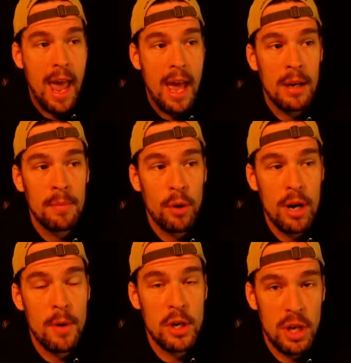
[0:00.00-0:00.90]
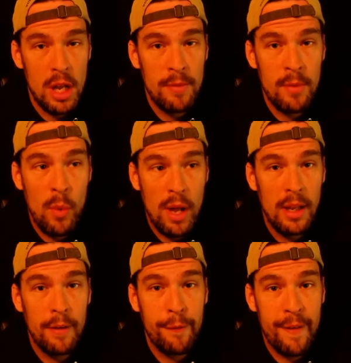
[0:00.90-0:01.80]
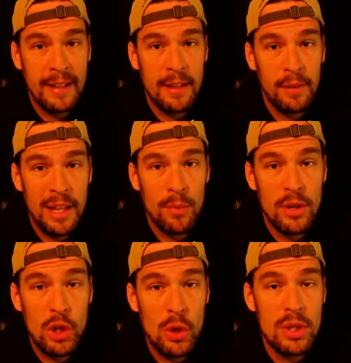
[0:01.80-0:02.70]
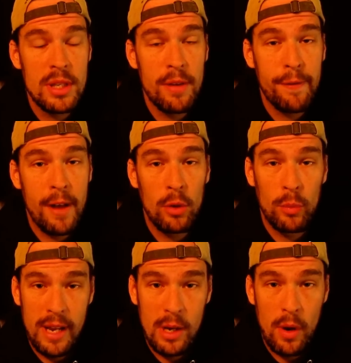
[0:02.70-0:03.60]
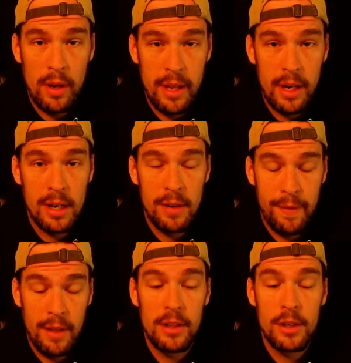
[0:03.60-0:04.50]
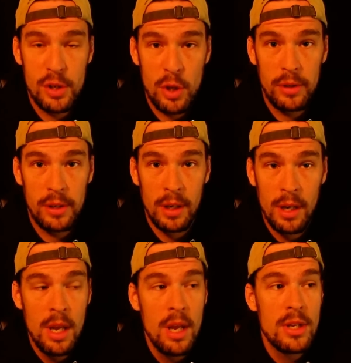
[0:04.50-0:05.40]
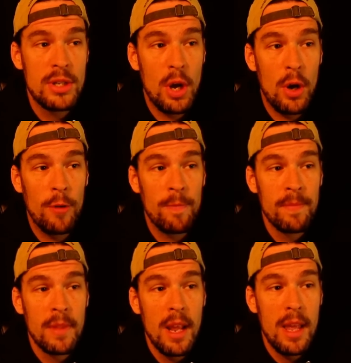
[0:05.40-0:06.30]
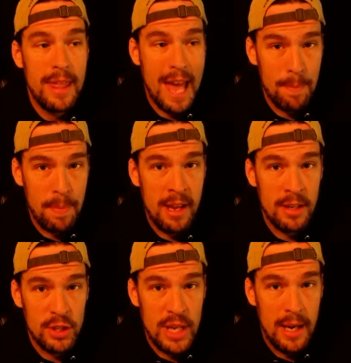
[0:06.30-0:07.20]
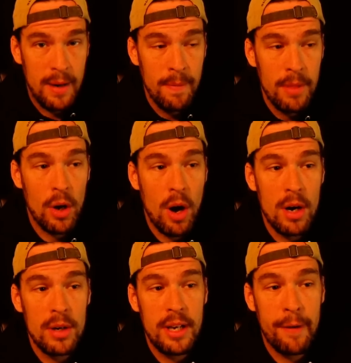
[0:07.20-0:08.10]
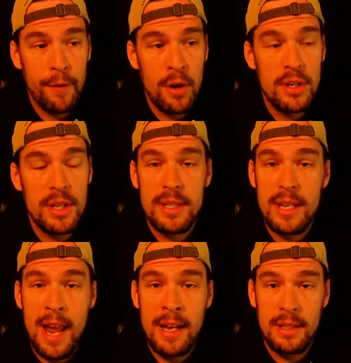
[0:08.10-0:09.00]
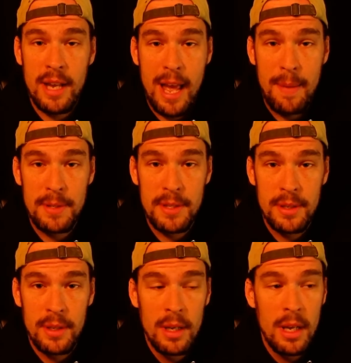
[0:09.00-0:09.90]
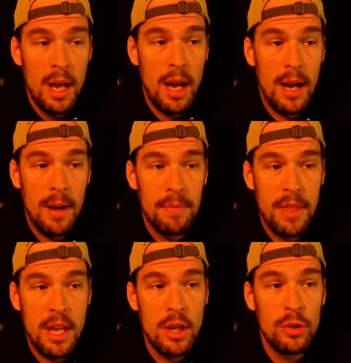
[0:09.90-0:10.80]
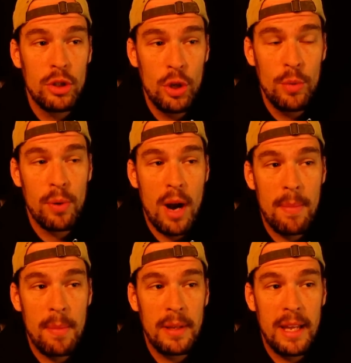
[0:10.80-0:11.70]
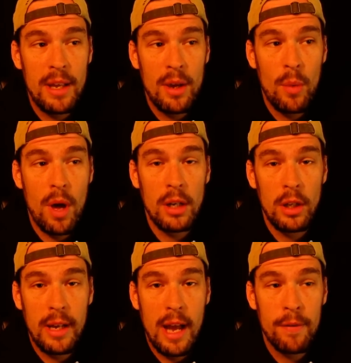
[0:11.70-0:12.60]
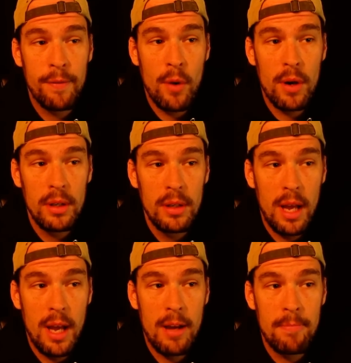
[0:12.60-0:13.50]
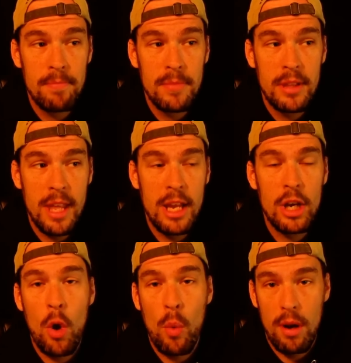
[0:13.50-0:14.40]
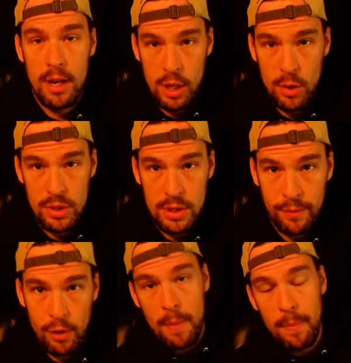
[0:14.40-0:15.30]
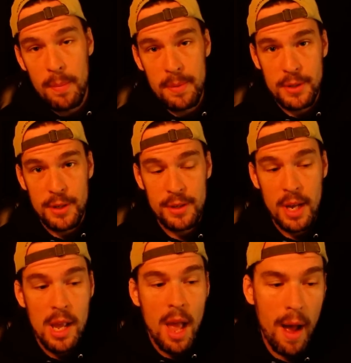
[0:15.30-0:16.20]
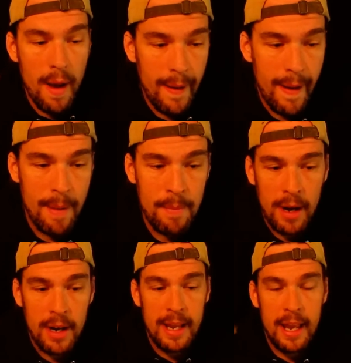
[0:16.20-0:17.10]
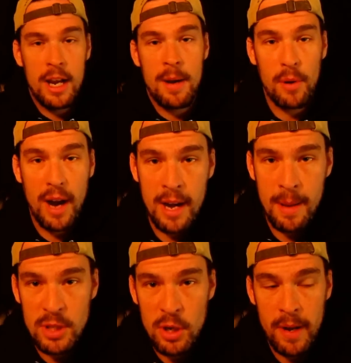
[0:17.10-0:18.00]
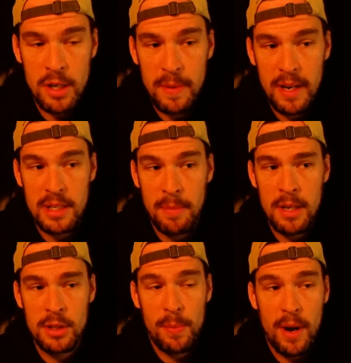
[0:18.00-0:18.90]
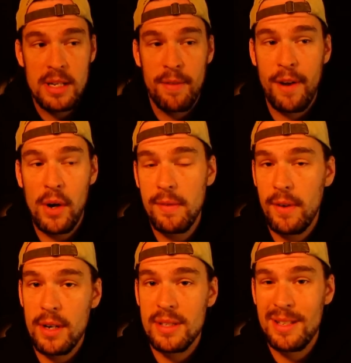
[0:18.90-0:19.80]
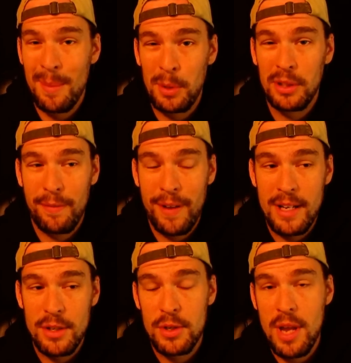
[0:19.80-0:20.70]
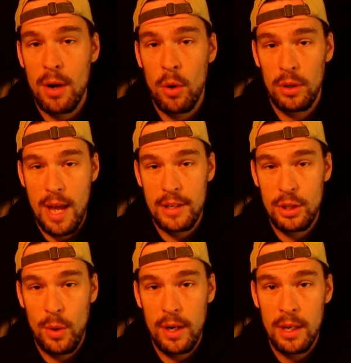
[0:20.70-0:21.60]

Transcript: and pretty much all of them will effectively reduce the felt recoil that you're going to feel in your shoulder. So that being said, there are different design types uh, that you do probably want to look out for uh, that you don't want to use for our purposes. I'm not going to get into brand names so much because a muzzle brake is a very, very simple device. There's not a whole lot to